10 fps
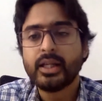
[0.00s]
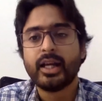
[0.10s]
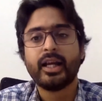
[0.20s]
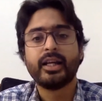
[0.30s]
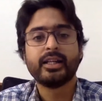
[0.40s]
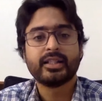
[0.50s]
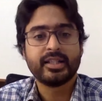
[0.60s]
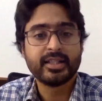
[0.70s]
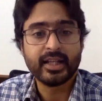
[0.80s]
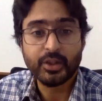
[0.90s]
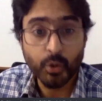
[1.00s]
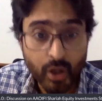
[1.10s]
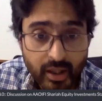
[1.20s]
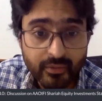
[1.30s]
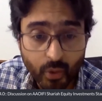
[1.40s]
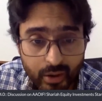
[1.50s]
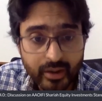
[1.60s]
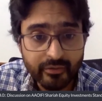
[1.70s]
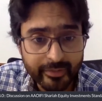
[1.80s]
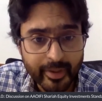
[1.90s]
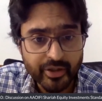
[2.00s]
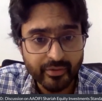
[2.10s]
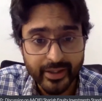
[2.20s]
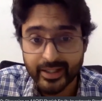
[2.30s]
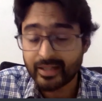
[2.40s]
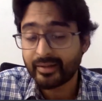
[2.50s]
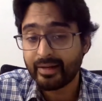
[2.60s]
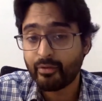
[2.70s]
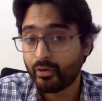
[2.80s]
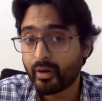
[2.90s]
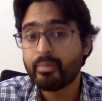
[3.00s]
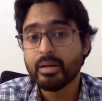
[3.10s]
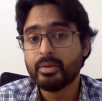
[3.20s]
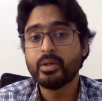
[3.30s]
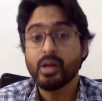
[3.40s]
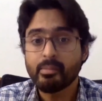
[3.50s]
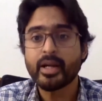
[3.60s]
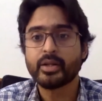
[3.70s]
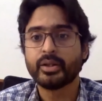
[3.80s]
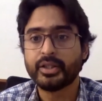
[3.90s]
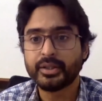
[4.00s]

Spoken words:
And since I do not have all the information right now, I will not be able to comment on it.